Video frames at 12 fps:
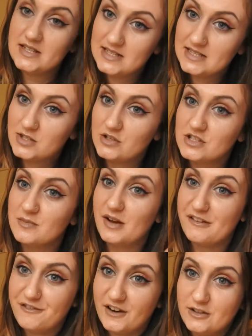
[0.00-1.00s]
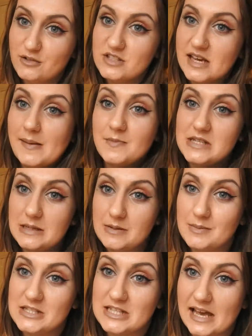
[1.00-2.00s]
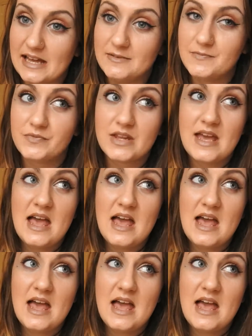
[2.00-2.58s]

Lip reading: this leads on to my final tip, tip number 10,